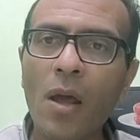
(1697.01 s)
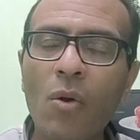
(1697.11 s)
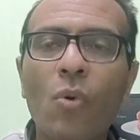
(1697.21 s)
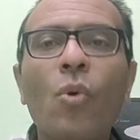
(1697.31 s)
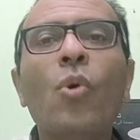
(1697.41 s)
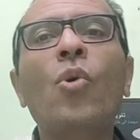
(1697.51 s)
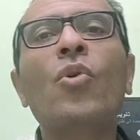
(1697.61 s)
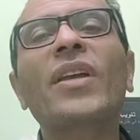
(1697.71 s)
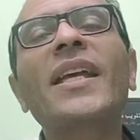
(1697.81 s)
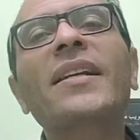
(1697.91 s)
or
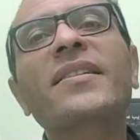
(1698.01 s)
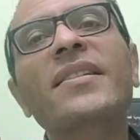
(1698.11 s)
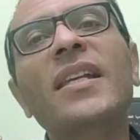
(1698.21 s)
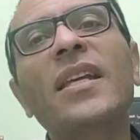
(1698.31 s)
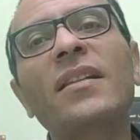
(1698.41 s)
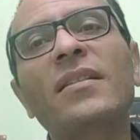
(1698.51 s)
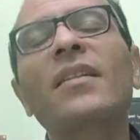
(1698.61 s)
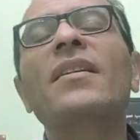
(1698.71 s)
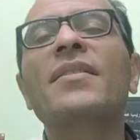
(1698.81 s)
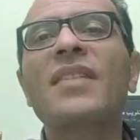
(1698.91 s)
exceed the